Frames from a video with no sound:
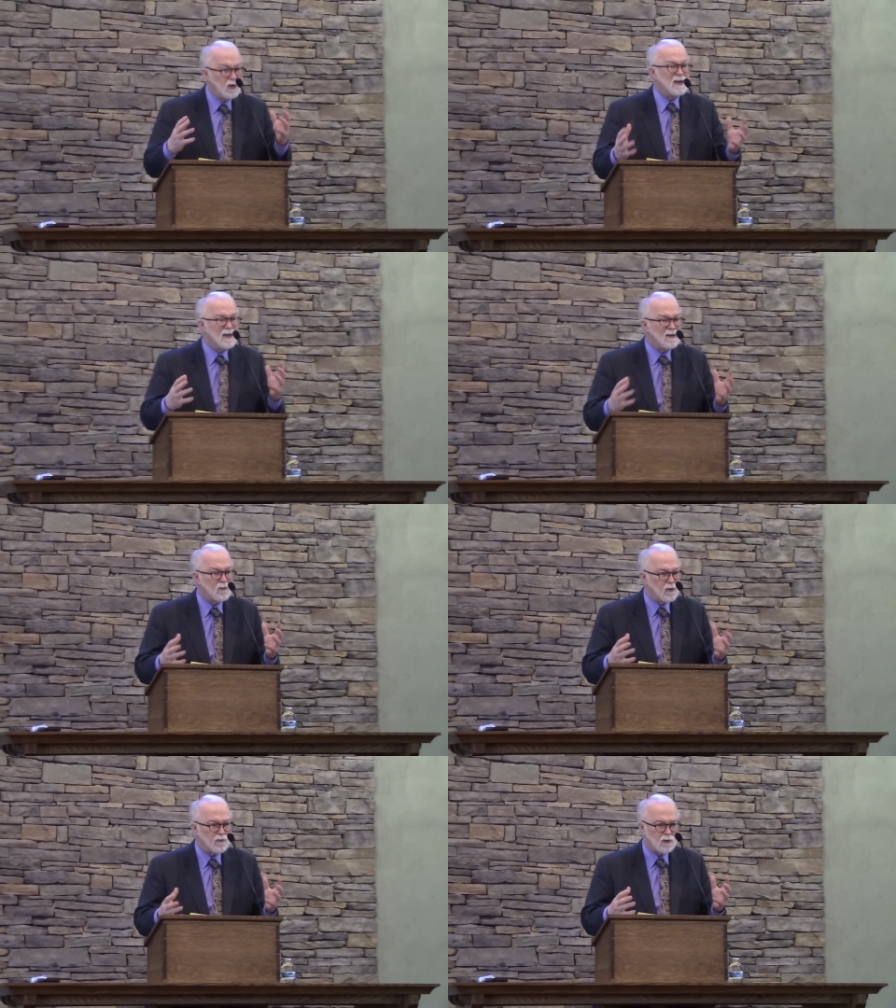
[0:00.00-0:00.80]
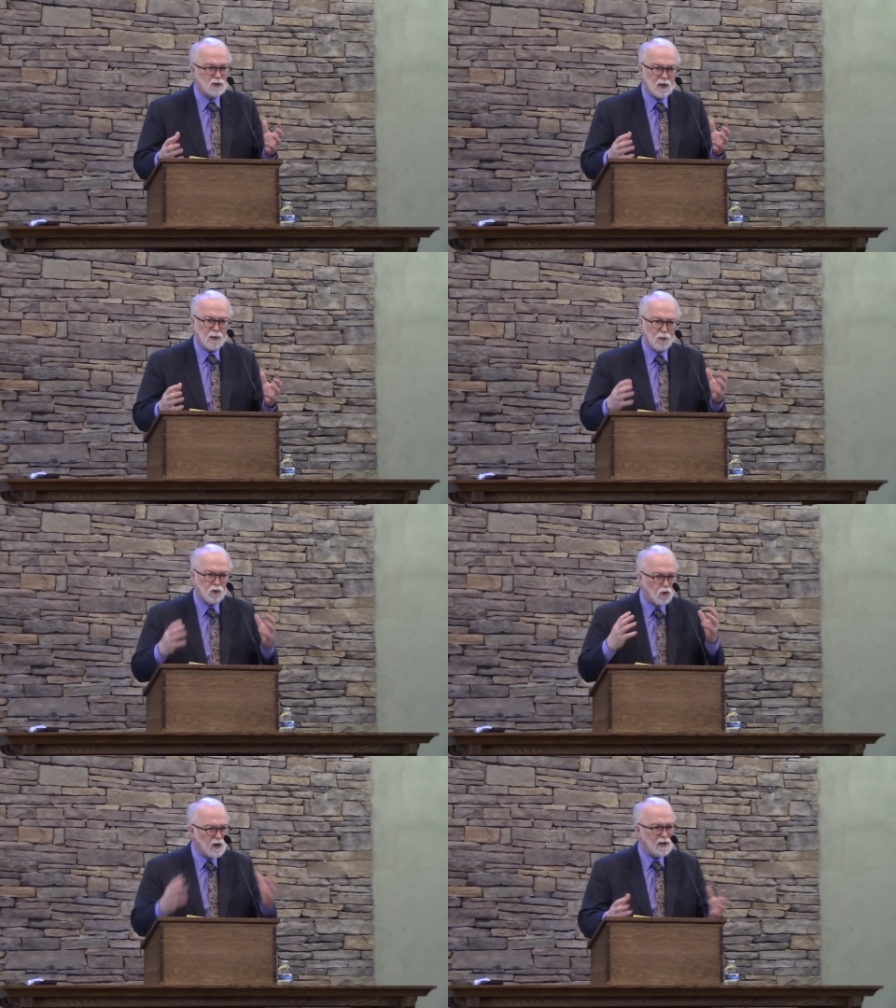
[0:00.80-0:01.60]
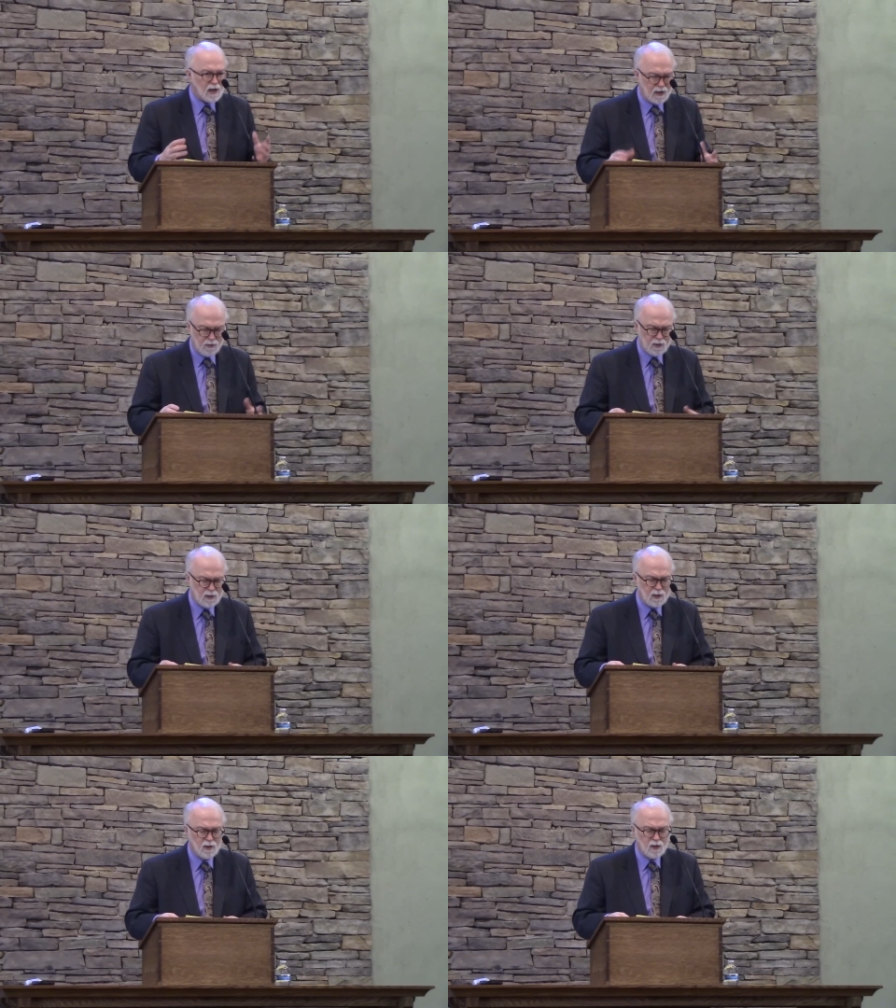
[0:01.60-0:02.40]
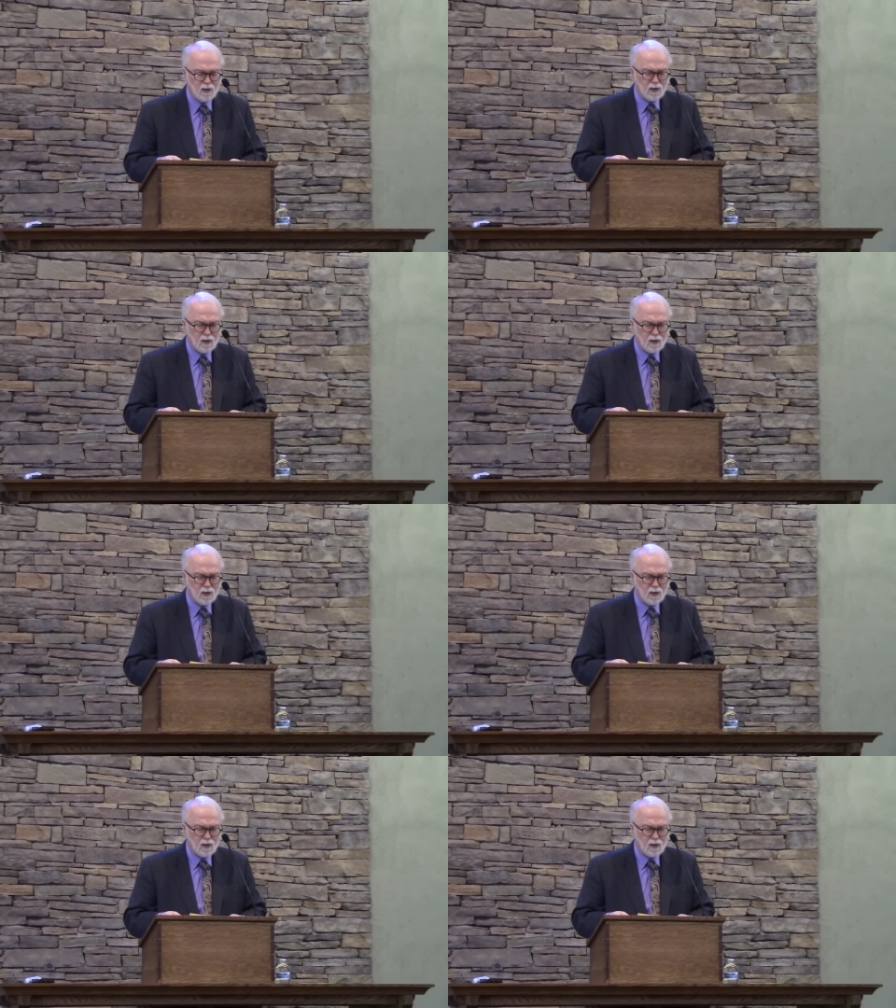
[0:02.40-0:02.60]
really for the first time with great clarity,